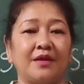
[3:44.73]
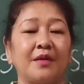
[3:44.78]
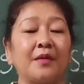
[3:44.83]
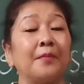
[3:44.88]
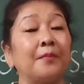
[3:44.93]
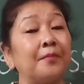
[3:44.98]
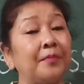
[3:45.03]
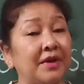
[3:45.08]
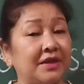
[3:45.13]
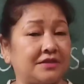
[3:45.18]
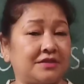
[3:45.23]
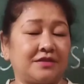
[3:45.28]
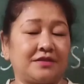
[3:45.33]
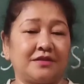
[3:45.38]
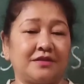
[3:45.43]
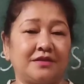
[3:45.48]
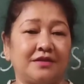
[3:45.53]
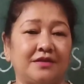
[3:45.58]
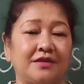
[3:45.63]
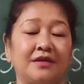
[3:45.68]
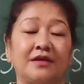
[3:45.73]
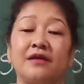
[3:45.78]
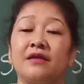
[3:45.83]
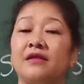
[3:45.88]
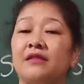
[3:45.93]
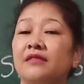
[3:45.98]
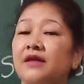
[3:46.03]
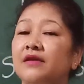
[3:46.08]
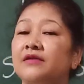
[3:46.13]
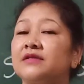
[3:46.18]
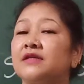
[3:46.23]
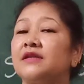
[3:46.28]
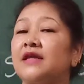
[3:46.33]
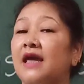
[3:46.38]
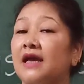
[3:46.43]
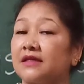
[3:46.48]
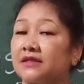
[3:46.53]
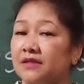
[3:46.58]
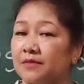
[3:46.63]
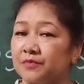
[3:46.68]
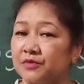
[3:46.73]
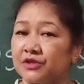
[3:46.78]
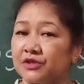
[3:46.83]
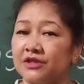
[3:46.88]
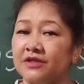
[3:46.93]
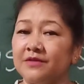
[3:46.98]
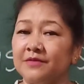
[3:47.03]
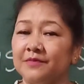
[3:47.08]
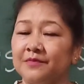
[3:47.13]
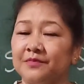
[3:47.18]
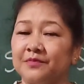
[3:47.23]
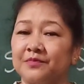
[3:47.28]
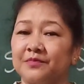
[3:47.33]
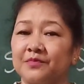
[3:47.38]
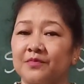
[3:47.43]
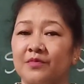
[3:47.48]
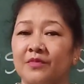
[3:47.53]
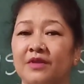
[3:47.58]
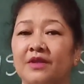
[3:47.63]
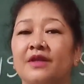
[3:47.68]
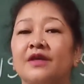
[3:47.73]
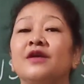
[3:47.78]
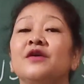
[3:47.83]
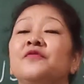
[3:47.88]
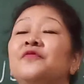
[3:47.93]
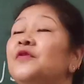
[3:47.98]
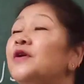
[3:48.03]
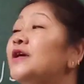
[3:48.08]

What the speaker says: but there is an exception. For